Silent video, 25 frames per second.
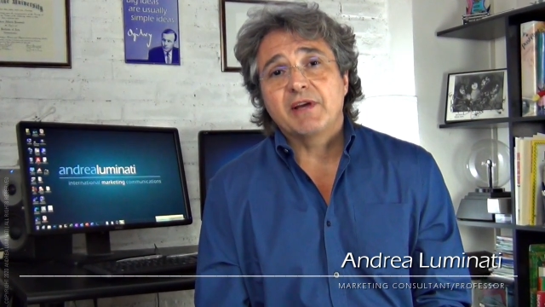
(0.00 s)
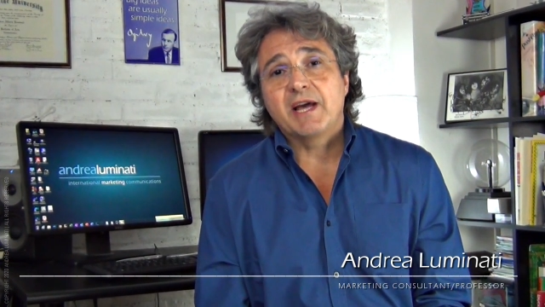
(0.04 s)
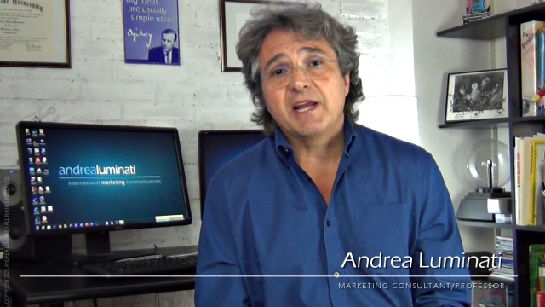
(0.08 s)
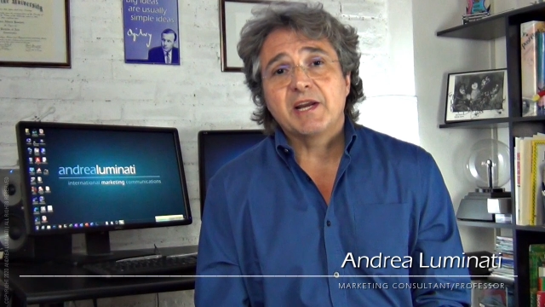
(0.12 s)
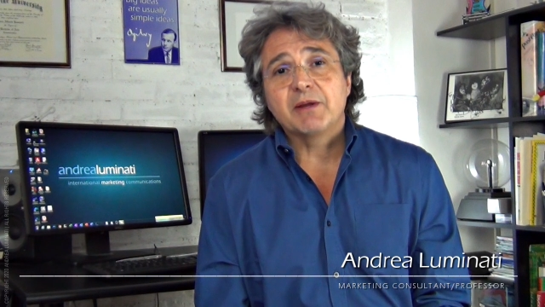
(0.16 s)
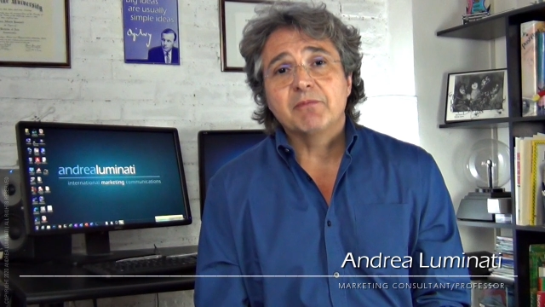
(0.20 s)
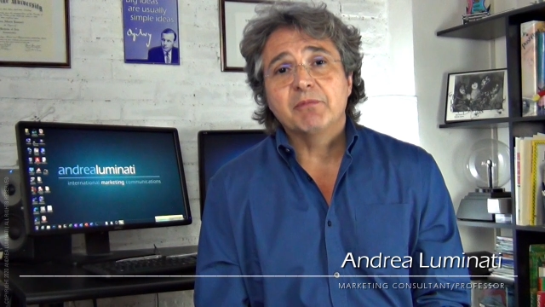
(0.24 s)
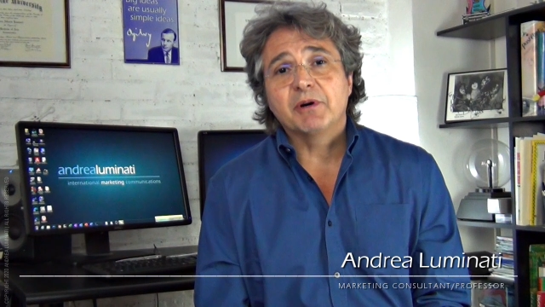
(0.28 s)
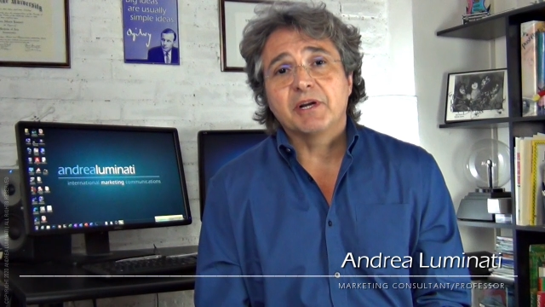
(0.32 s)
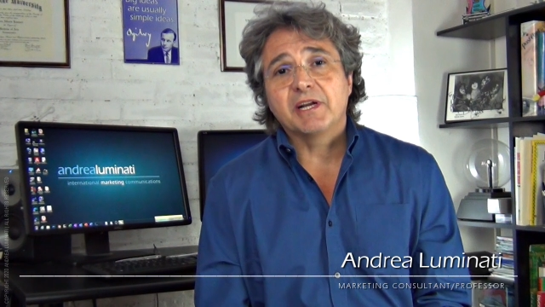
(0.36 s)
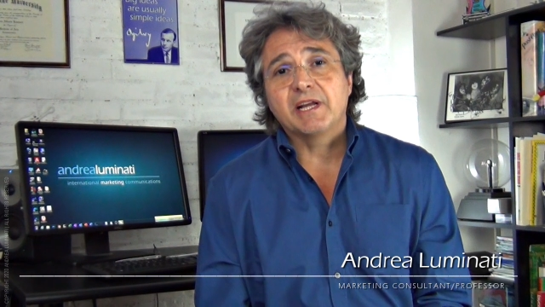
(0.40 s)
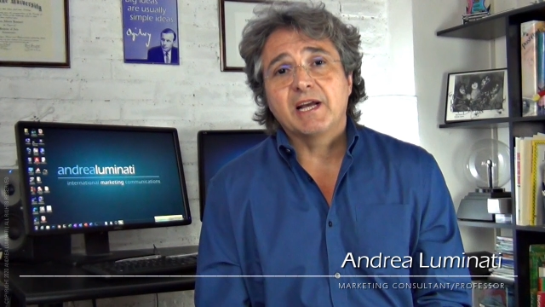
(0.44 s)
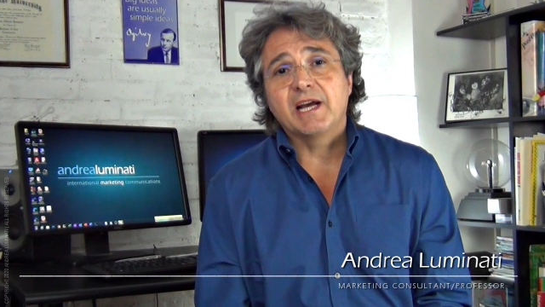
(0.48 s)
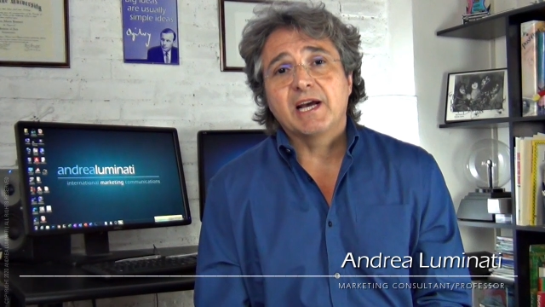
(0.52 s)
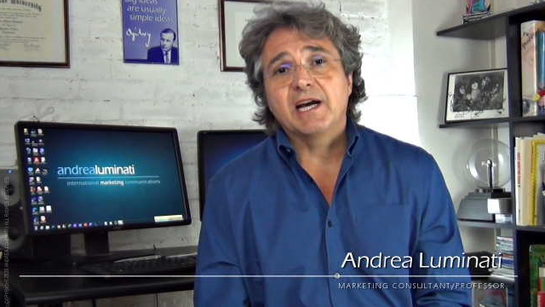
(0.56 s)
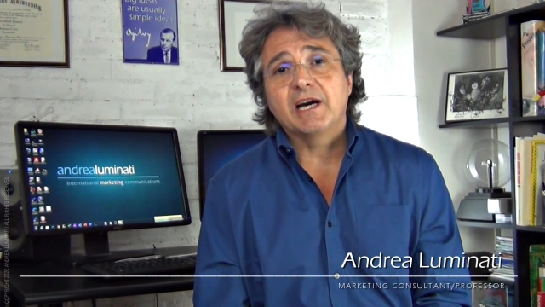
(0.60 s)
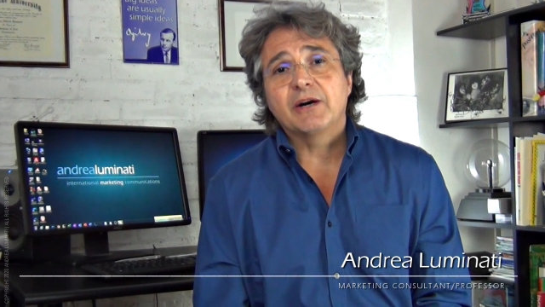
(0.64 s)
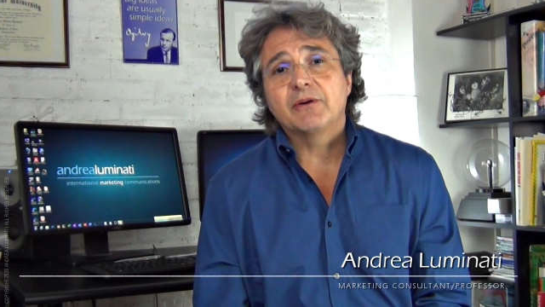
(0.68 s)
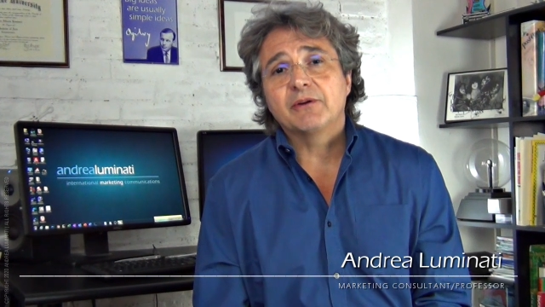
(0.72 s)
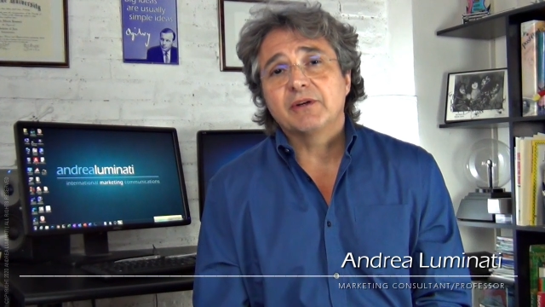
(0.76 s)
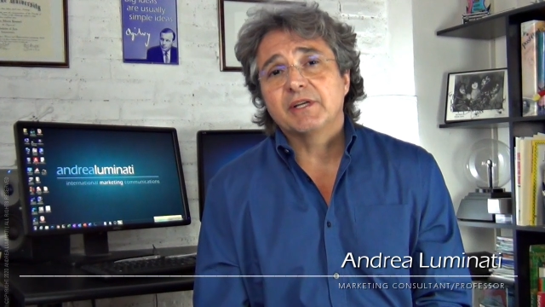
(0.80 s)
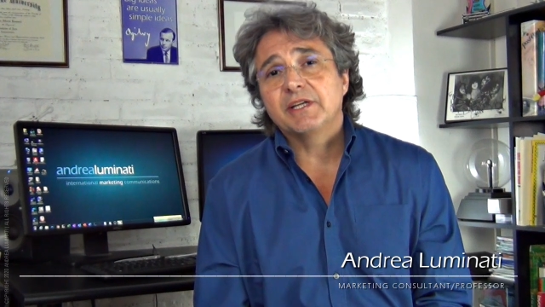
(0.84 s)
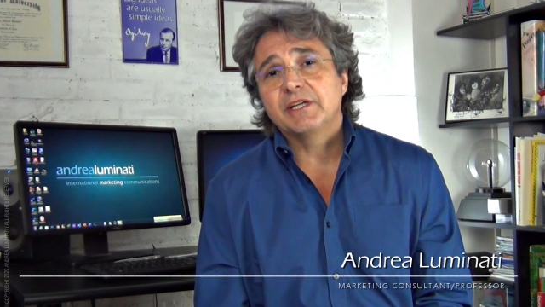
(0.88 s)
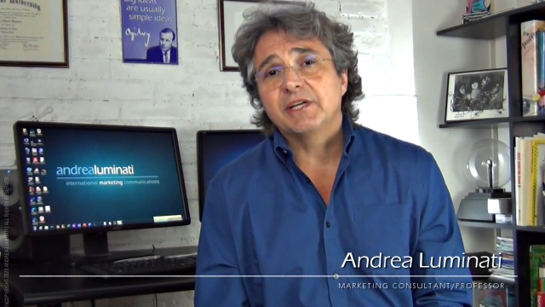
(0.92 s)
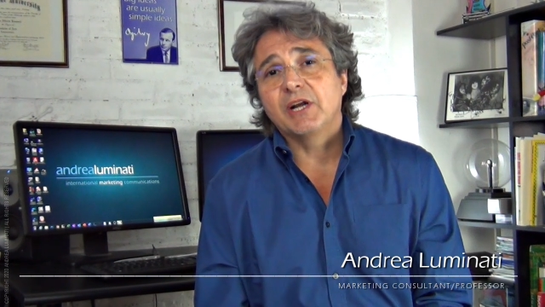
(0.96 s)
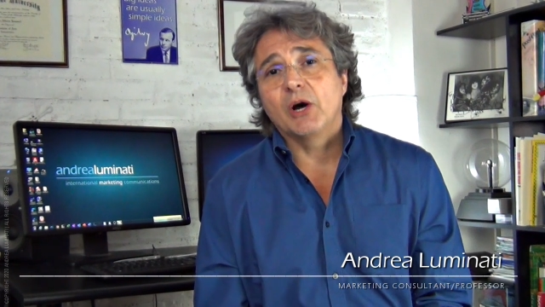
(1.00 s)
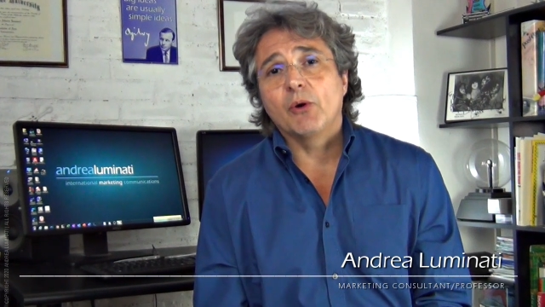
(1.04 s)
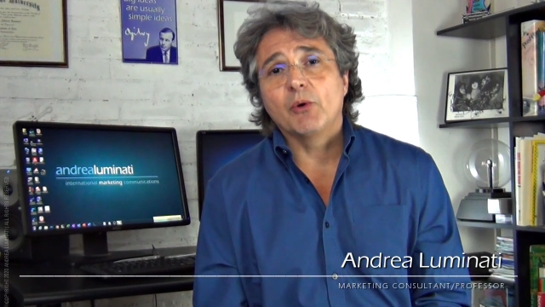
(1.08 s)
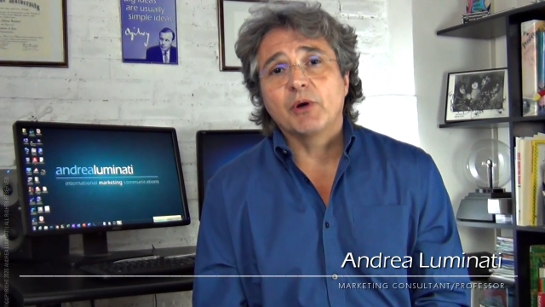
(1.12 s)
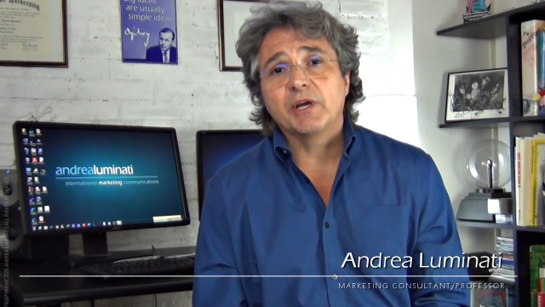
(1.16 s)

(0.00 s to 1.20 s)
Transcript: anybody out, you know,